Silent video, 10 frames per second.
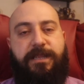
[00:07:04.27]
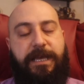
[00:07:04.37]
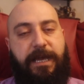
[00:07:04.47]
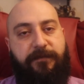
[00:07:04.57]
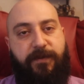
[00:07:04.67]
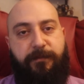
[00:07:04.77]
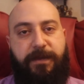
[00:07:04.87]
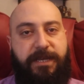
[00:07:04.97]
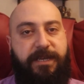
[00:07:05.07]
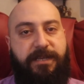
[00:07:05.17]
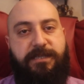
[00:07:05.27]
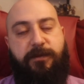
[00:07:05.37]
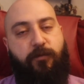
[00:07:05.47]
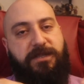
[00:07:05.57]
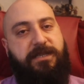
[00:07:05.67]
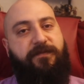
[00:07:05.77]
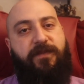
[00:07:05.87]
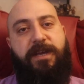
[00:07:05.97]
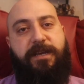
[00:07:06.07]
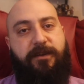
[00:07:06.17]
they have their minions, and once they
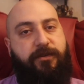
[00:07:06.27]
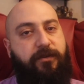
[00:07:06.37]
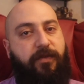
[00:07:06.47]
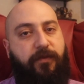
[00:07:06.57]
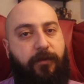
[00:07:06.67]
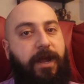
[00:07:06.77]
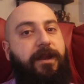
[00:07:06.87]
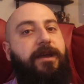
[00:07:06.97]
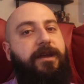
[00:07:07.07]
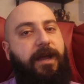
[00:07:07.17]
find out you're a threat